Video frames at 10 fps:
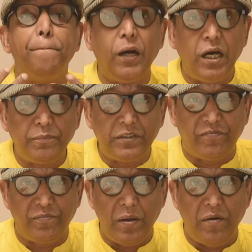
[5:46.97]
burp
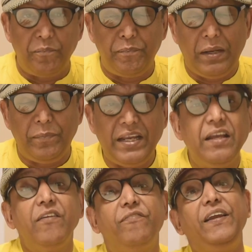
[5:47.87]
the
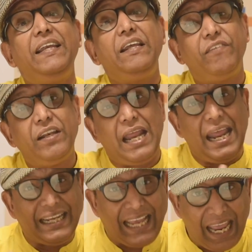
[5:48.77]
baby, feed even
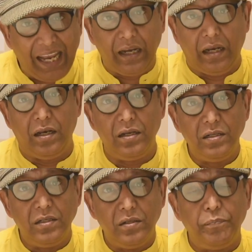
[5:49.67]
again,
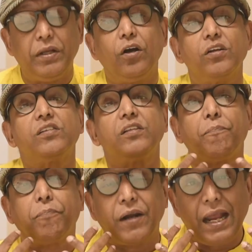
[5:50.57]
because
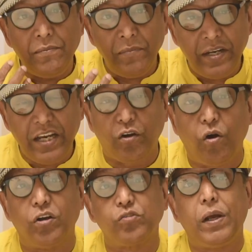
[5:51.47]
the primary
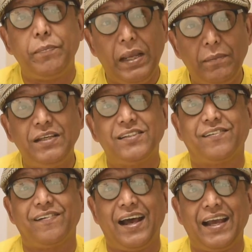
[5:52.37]
cause why babies
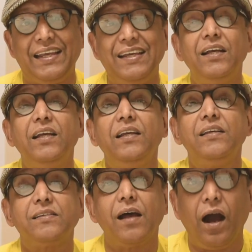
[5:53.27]
cry
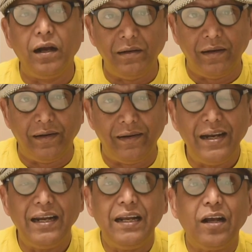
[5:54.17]
is
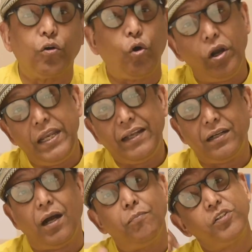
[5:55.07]
hunger.
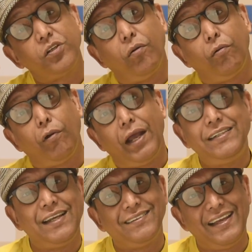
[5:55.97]
Colic comes
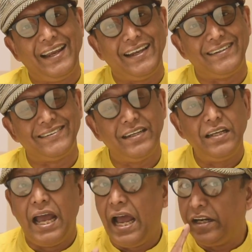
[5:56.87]
right at the end.
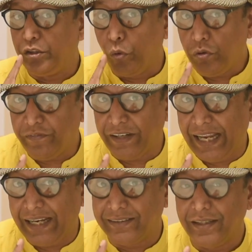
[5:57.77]
And don't
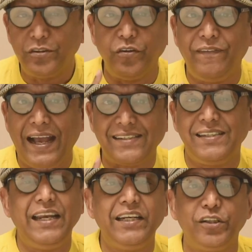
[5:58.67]
forget to
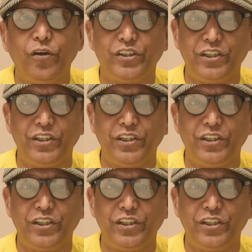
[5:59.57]
vaccinate your